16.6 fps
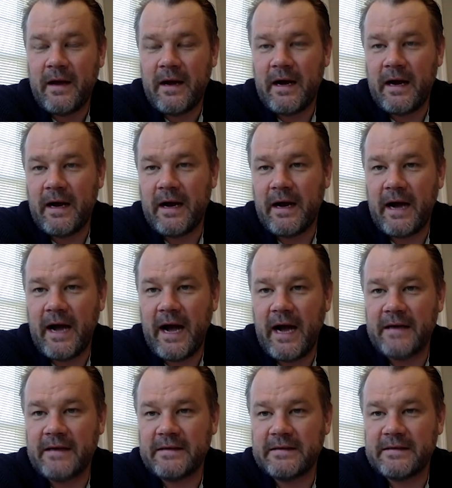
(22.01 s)
uh,
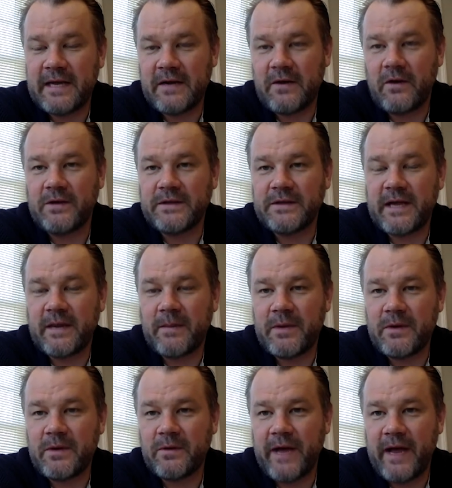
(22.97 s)
and technology
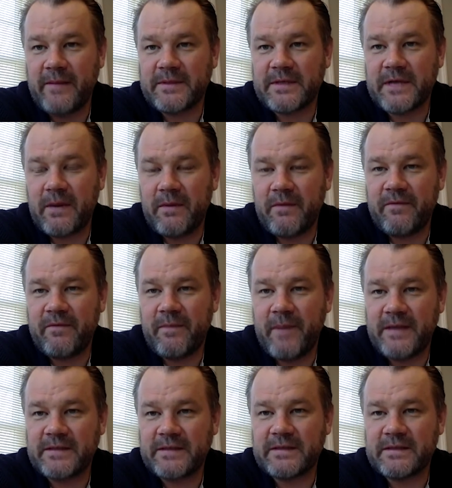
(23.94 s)
company called EBSCO
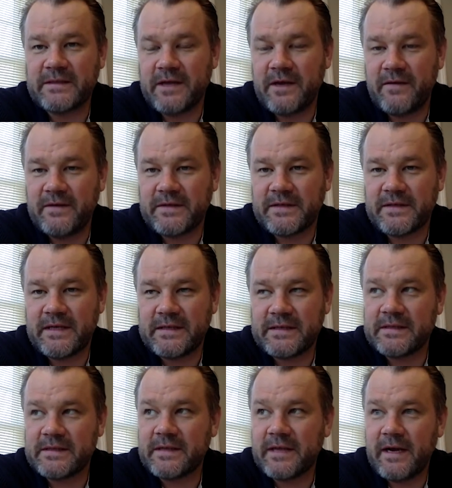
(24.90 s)
Information
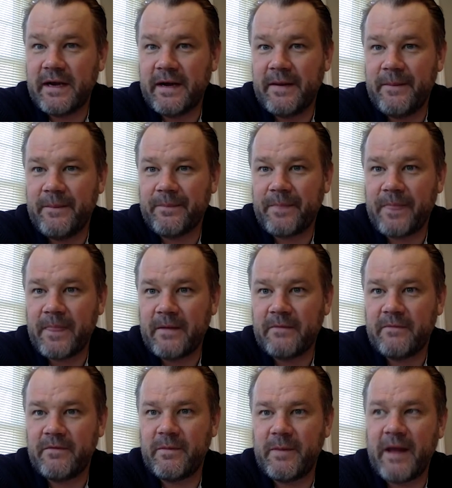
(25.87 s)
Services um,
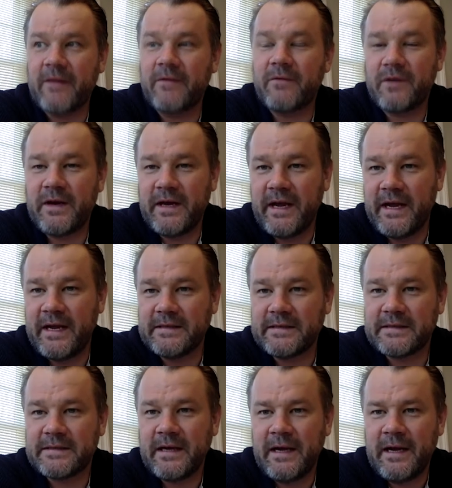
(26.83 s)
for about three
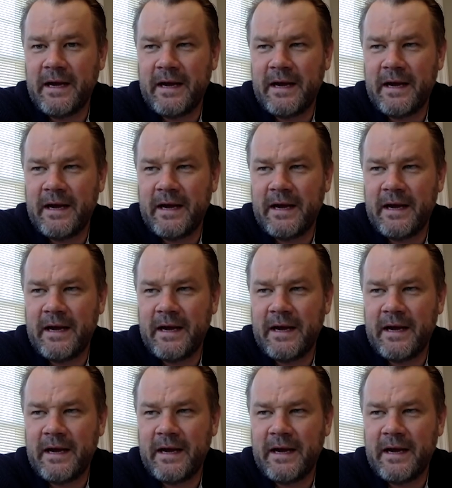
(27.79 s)
years.